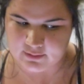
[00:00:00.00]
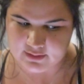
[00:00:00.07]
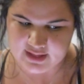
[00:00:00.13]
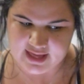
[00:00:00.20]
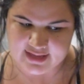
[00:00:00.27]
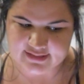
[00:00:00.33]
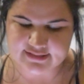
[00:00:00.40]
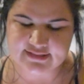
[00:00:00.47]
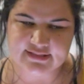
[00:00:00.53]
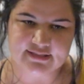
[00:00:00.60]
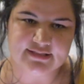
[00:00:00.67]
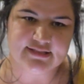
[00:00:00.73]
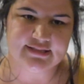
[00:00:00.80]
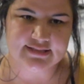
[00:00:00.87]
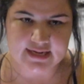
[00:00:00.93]

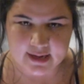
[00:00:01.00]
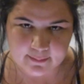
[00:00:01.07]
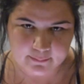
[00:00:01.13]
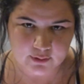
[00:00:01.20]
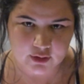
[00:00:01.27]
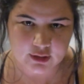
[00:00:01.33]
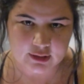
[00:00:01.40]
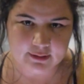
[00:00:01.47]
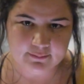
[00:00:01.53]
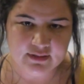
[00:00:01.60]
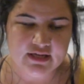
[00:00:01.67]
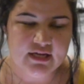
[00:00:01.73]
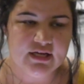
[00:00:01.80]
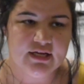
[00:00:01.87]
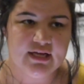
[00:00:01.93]
ex-stepmom
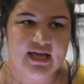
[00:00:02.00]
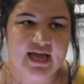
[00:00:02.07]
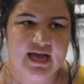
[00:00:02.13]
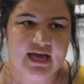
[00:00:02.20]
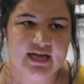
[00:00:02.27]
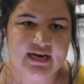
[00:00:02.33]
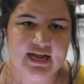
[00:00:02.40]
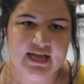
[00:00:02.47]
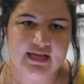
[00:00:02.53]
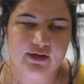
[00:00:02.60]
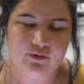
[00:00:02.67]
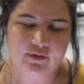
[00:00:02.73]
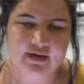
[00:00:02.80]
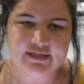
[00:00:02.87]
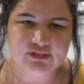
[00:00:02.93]
had a
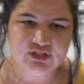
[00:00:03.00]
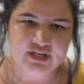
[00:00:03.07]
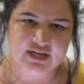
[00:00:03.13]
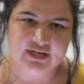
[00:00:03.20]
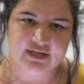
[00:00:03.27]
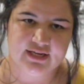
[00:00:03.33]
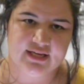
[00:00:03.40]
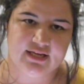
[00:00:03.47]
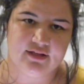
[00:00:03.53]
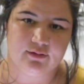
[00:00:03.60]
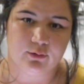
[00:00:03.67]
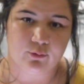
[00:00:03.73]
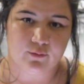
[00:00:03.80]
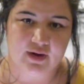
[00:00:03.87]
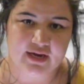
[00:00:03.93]
Grand Cherokee
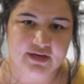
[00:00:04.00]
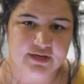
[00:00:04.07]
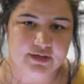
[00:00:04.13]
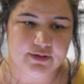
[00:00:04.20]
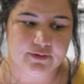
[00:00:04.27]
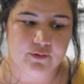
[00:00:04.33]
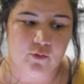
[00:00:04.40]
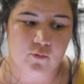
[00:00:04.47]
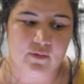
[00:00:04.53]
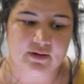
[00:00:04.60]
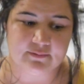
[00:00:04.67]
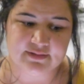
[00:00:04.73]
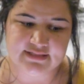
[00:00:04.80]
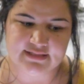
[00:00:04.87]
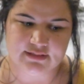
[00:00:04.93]
Laredo when I
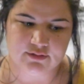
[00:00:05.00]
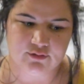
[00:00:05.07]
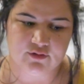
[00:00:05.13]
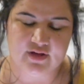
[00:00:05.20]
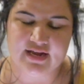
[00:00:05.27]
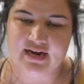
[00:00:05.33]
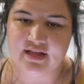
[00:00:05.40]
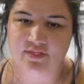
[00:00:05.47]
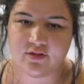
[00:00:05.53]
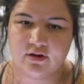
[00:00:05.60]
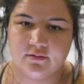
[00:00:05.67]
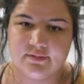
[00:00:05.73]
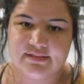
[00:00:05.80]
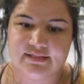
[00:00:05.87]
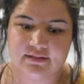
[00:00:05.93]
was little, and I thought
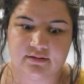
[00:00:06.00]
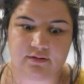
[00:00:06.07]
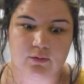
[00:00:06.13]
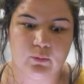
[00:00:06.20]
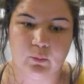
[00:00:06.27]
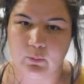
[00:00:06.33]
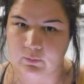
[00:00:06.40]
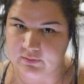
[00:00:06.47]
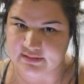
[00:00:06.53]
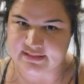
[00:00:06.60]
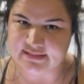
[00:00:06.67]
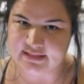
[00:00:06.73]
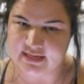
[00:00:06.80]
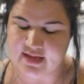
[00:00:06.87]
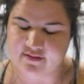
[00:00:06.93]
it was like the coolest
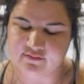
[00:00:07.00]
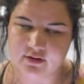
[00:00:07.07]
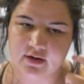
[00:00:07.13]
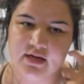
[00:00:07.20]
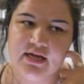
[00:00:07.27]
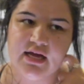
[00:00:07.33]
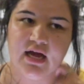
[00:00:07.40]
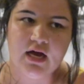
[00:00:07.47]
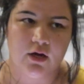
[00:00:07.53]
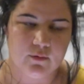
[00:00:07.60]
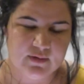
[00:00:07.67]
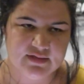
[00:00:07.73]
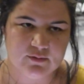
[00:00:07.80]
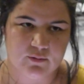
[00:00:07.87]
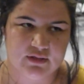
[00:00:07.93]
thing ever. I
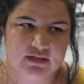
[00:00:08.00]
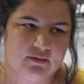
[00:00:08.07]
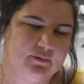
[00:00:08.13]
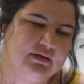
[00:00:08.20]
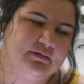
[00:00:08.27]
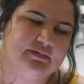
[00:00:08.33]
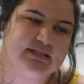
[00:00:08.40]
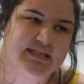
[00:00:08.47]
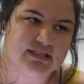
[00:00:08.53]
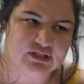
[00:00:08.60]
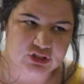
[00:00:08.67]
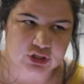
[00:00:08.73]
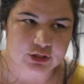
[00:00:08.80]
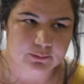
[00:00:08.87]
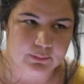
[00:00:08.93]
always wanted one. It was like a
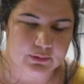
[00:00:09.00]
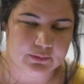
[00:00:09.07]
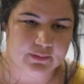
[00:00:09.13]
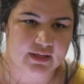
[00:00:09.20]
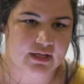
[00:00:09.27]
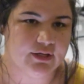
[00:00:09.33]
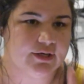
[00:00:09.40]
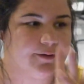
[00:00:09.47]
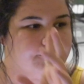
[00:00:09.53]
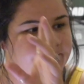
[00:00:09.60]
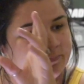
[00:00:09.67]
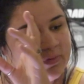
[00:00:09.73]
dark blue color.